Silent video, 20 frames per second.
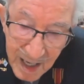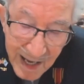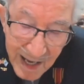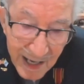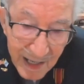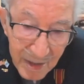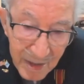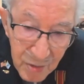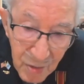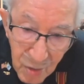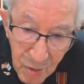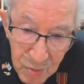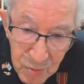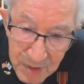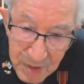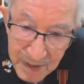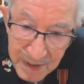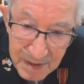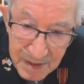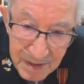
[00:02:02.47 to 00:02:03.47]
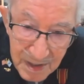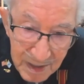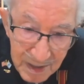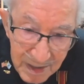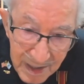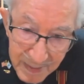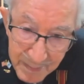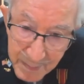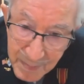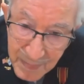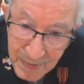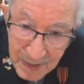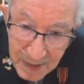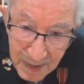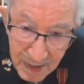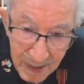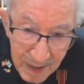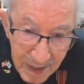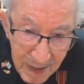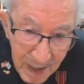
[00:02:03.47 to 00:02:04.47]
I know there a lot,
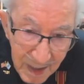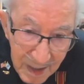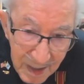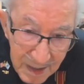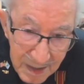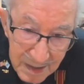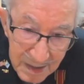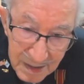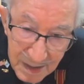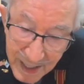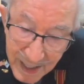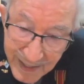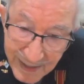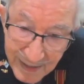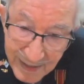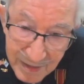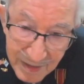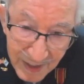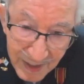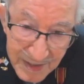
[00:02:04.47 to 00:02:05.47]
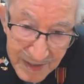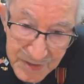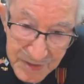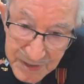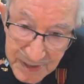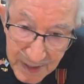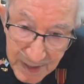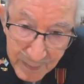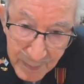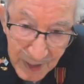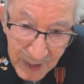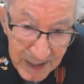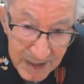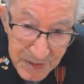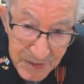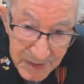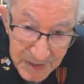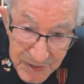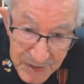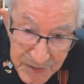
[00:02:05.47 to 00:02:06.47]
the
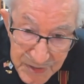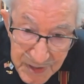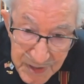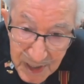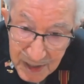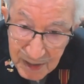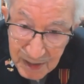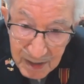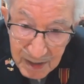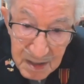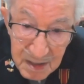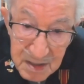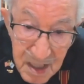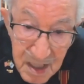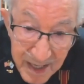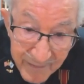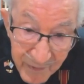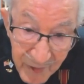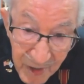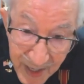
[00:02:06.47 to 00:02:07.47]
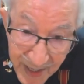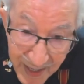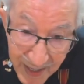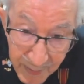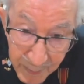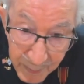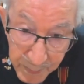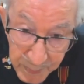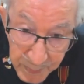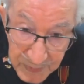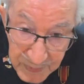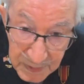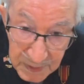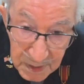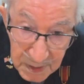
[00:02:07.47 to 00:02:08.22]
anti-Semites are saying it never happened.